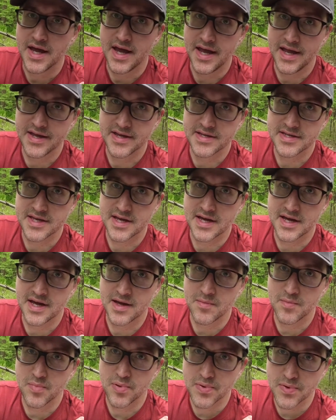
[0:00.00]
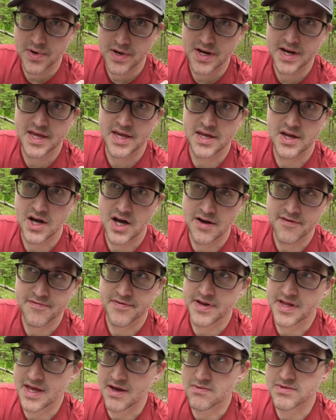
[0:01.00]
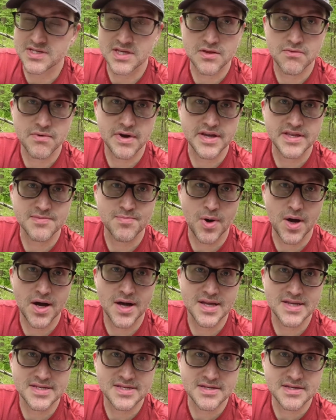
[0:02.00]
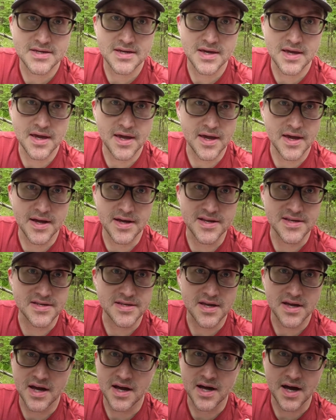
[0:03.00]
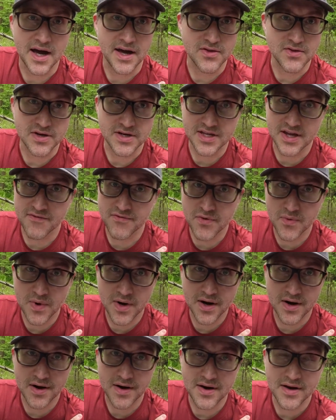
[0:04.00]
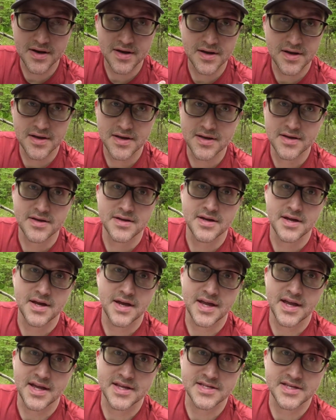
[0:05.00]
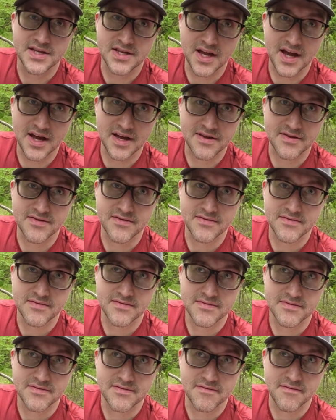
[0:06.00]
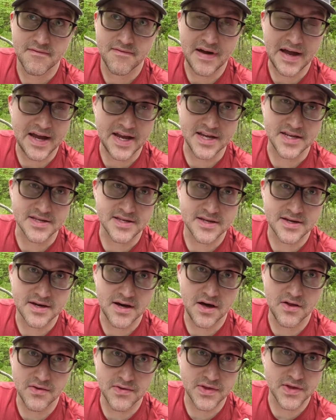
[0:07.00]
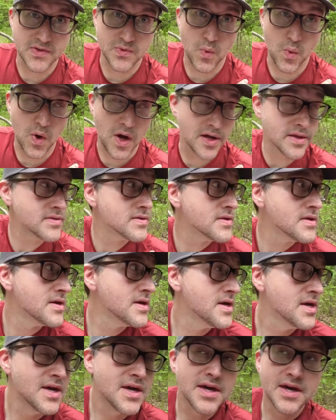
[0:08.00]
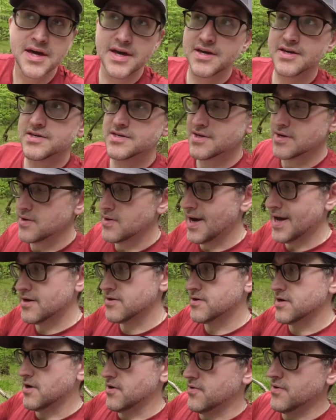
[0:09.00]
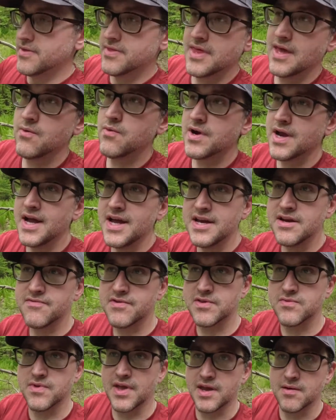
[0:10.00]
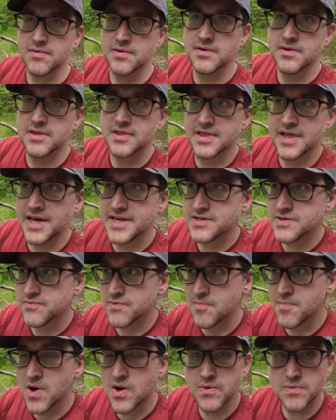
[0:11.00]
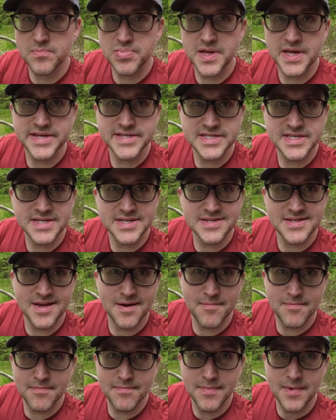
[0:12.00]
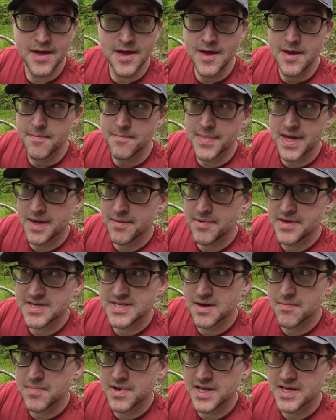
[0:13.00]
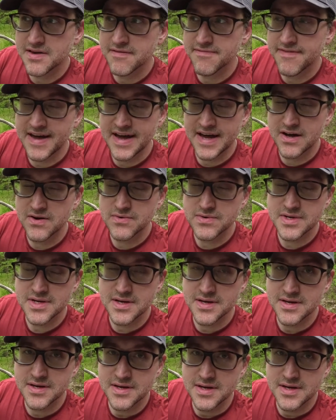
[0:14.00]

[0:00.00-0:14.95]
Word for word: And I'm pretty confident I was in the right spot. And I looked everywhere and did not find other than one. So I don't know. They were kind of in like less remote places that maybe somebody found